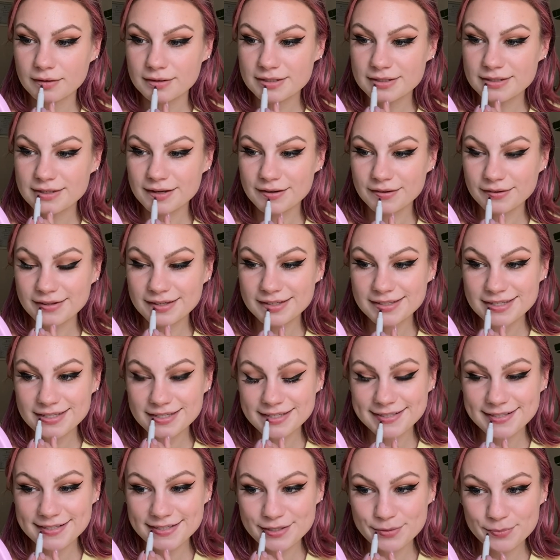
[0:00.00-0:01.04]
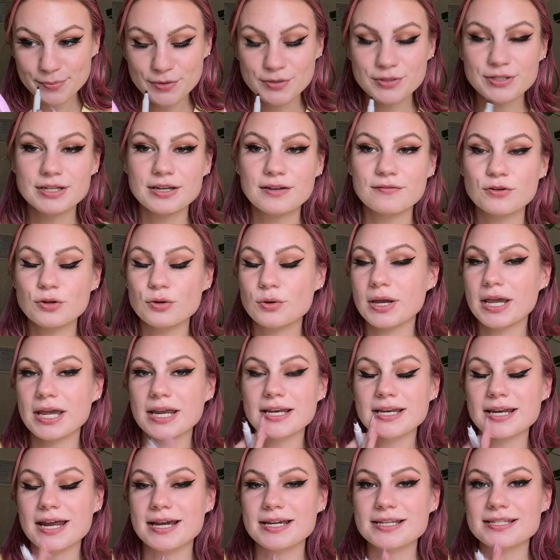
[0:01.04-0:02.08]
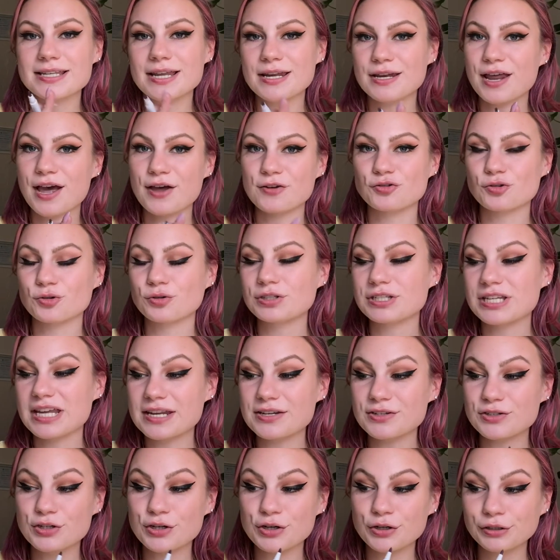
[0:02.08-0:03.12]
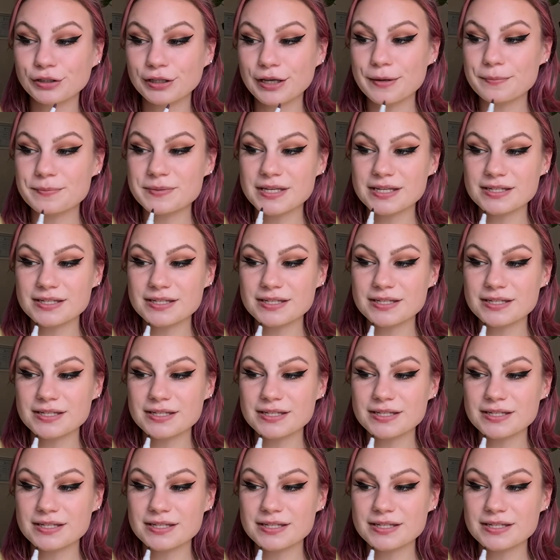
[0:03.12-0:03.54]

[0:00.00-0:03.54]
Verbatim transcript: So this is just supposed to give you a nice natural tint to your lips.